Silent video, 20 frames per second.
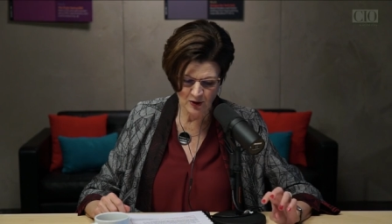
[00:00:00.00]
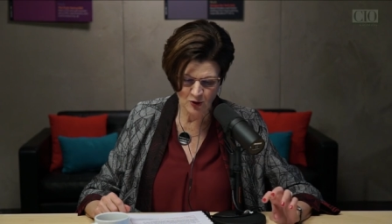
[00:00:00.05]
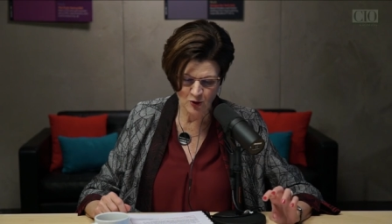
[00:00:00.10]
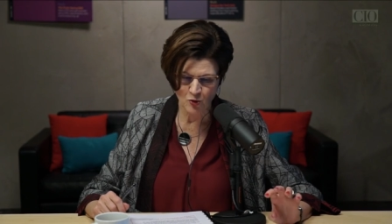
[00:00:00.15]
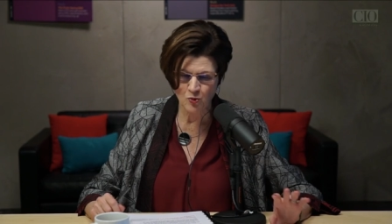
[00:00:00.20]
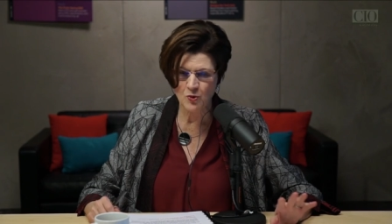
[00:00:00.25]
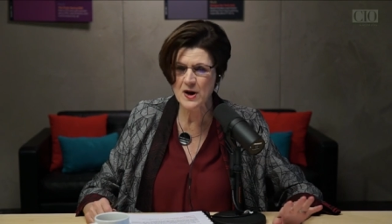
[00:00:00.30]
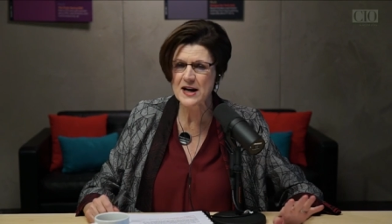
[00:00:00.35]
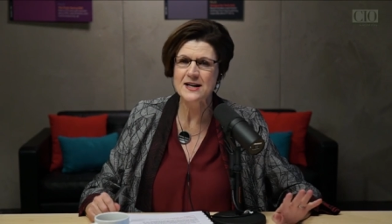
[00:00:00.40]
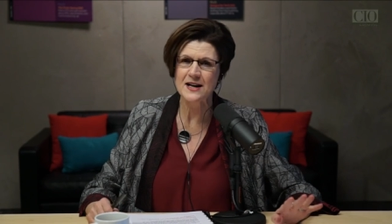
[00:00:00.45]

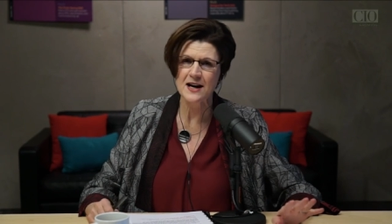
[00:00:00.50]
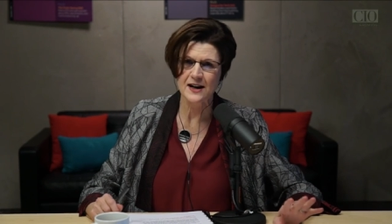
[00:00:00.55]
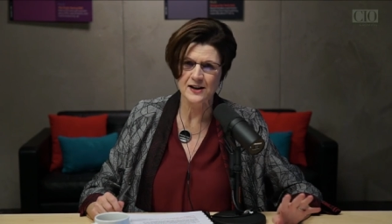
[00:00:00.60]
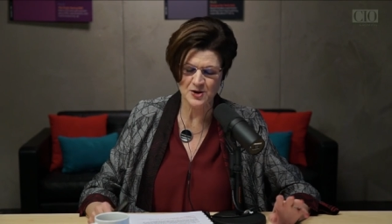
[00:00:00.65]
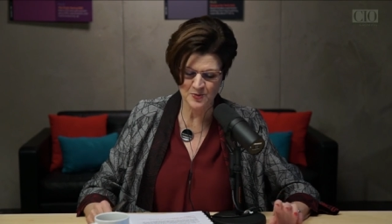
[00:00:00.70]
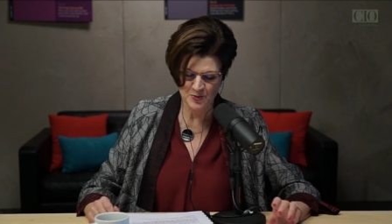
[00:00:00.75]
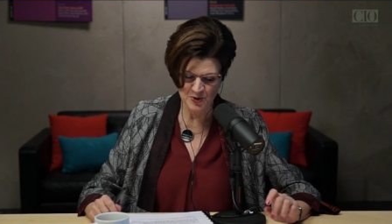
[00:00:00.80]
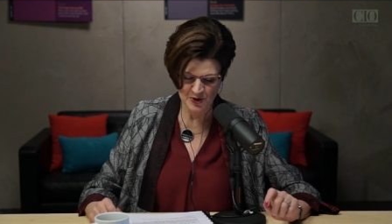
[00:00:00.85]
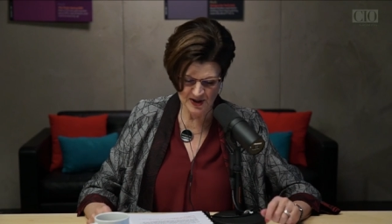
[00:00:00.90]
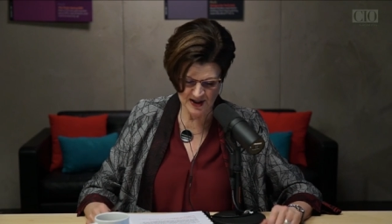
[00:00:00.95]
great
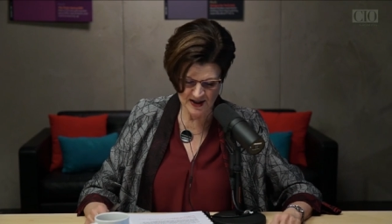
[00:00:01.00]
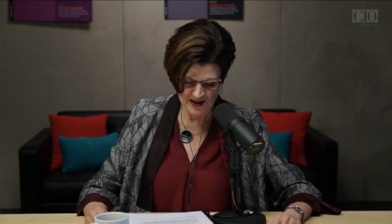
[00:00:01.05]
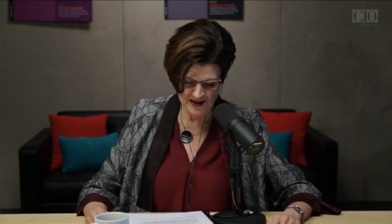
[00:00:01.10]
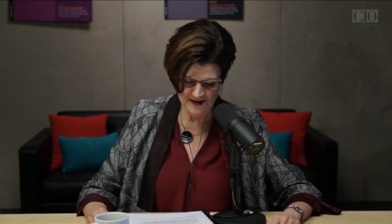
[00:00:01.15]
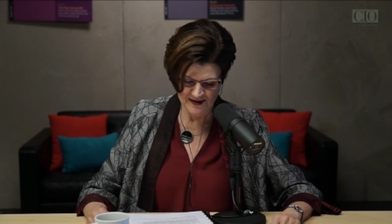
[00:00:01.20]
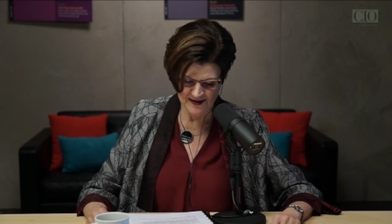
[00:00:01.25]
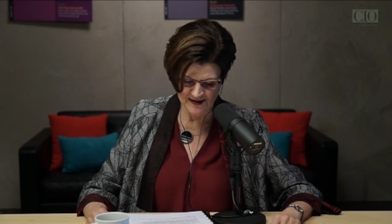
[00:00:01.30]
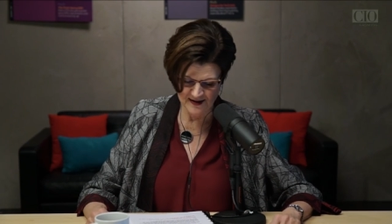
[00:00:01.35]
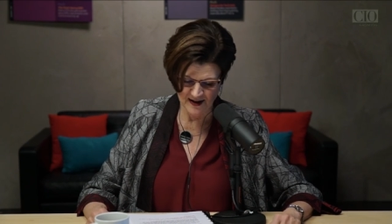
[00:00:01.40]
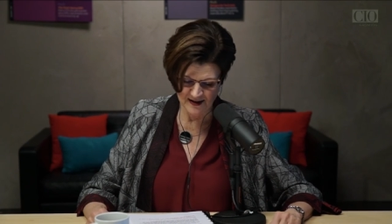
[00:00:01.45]

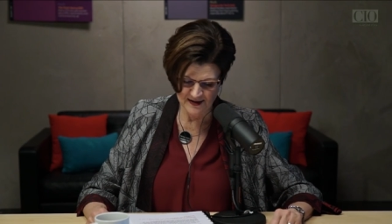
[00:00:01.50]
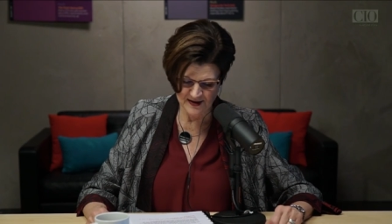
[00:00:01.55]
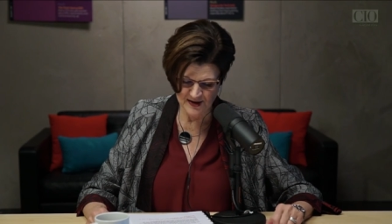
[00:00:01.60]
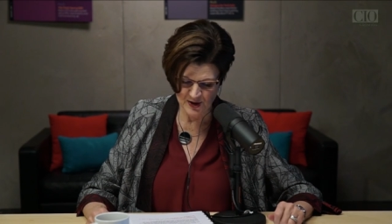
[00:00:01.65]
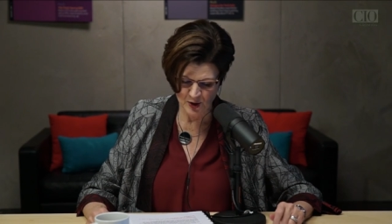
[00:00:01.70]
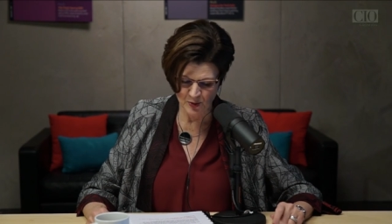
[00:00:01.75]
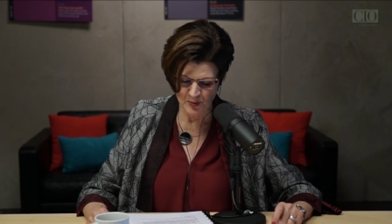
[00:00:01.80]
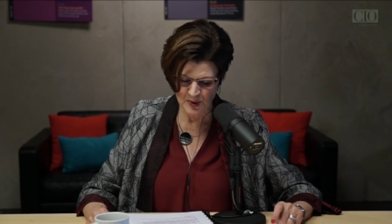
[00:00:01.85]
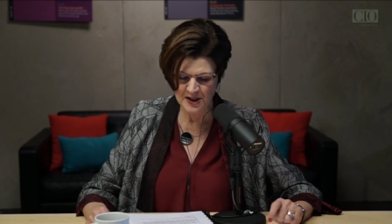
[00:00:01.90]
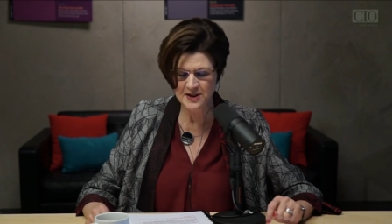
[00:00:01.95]
expertise on
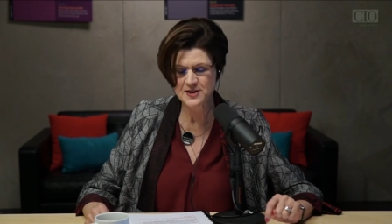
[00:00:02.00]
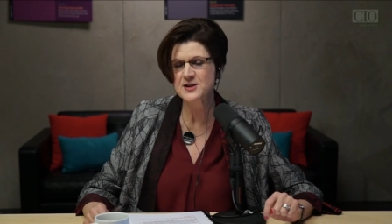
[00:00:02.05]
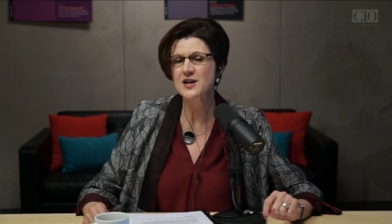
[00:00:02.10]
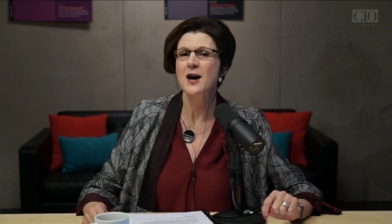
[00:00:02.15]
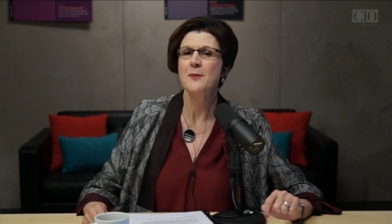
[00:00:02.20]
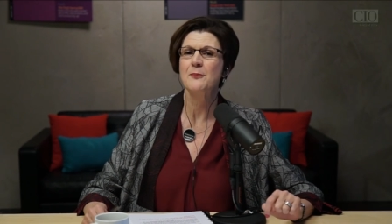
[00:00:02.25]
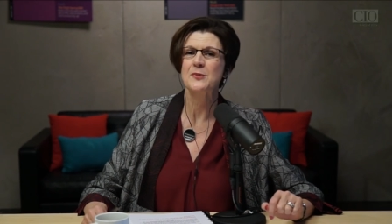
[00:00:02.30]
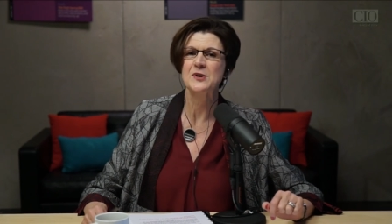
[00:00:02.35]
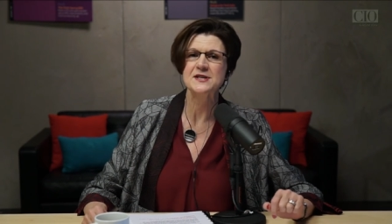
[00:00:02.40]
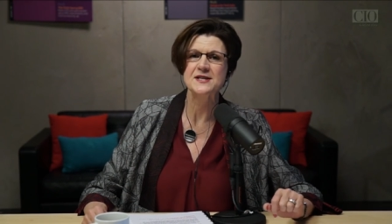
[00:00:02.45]
so many
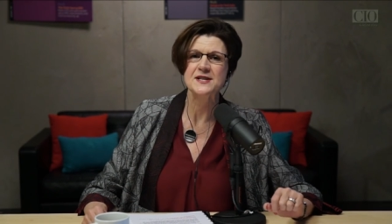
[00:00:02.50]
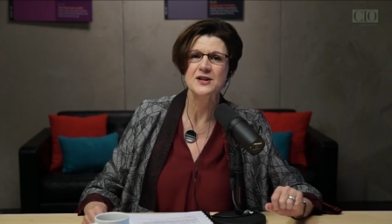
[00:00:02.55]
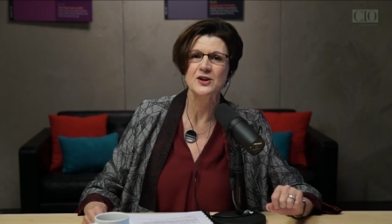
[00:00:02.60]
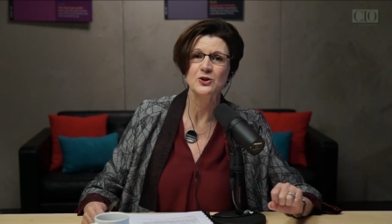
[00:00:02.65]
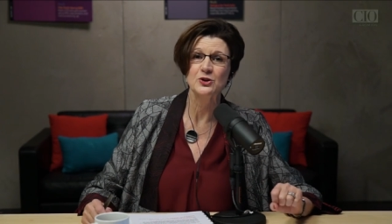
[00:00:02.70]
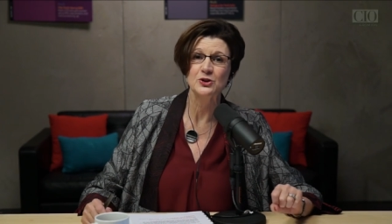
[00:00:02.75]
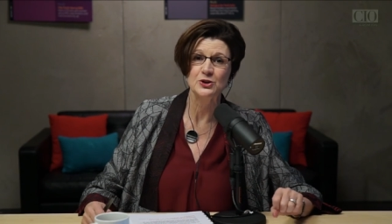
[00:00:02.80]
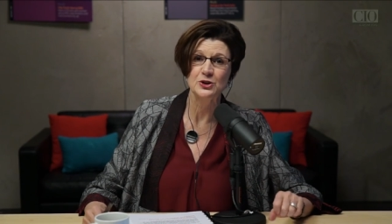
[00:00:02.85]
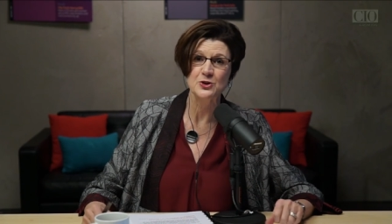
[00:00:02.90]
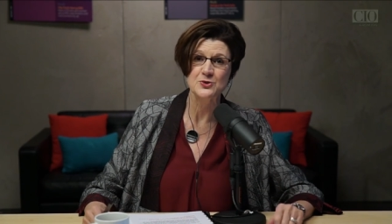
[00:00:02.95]
topics that
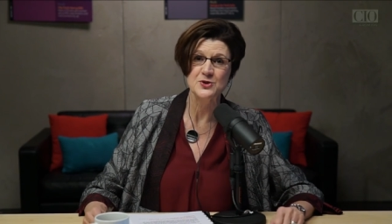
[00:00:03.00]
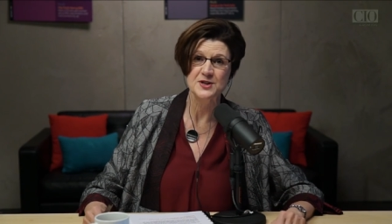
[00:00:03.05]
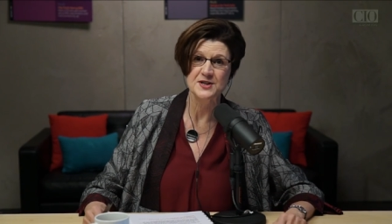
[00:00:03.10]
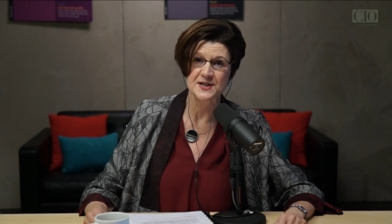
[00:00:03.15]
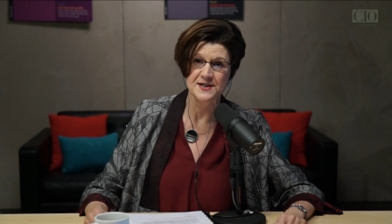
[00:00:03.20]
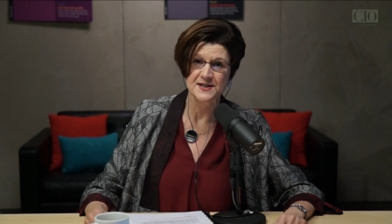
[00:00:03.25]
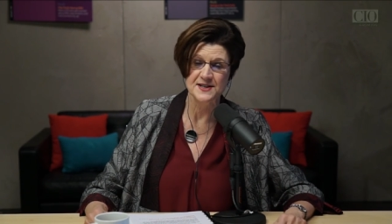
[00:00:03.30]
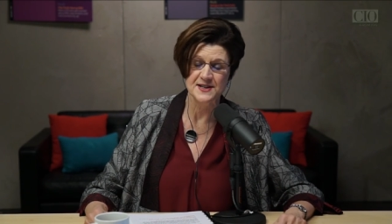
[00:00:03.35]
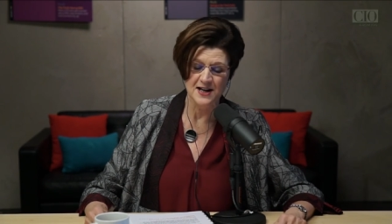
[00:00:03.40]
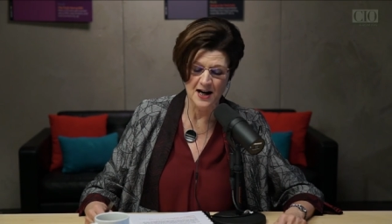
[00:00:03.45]
are close
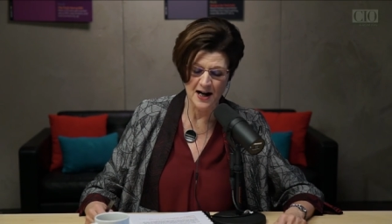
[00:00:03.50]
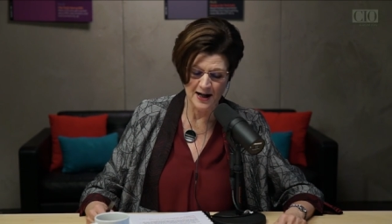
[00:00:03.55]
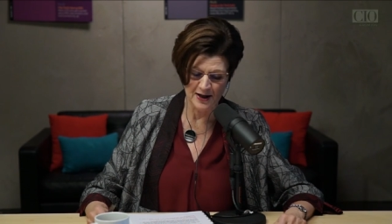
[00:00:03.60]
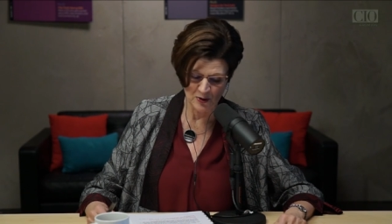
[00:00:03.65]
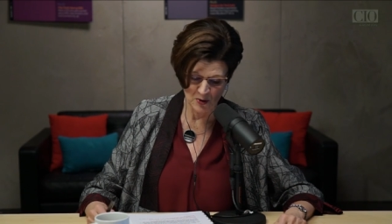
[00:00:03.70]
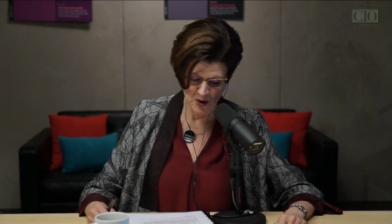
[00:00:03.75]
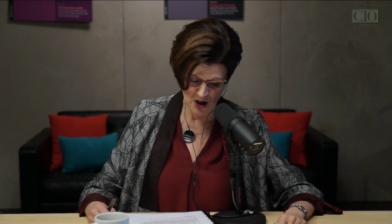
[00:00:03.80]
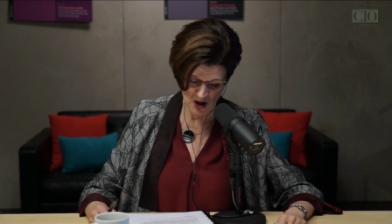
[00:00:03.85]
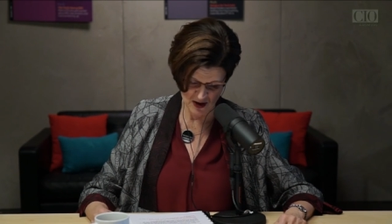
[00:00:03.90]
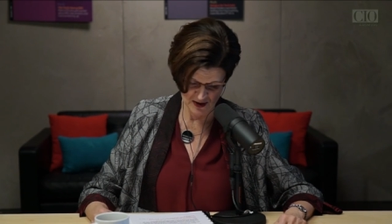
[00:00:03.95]
to
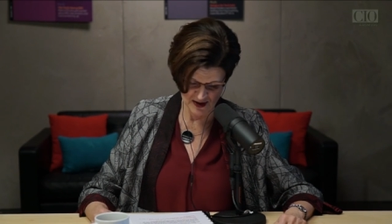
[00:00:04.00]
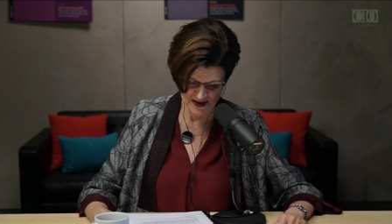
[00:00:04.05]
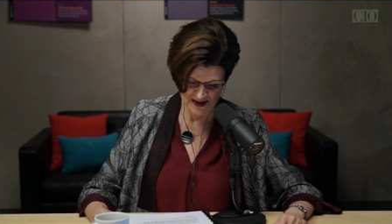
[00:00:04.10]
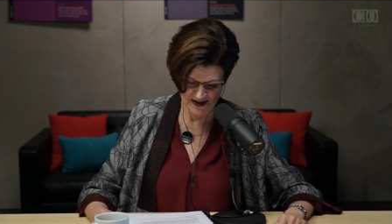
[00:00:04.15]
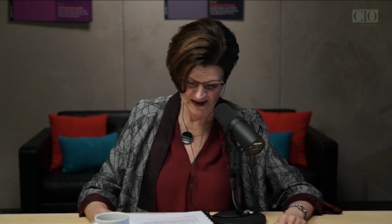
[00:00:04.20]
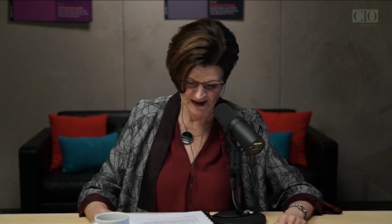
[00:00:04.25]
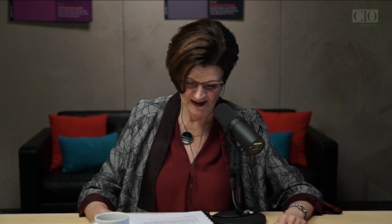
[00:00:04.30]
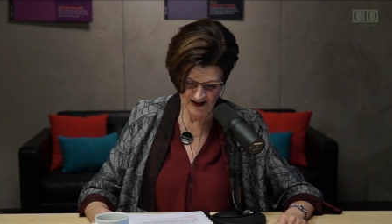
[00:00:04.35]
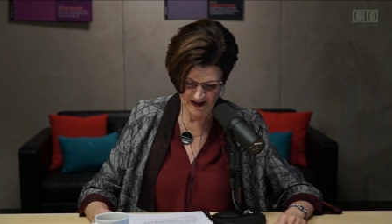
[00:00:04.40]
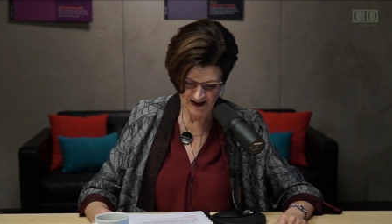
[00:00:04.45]
CIO hearts,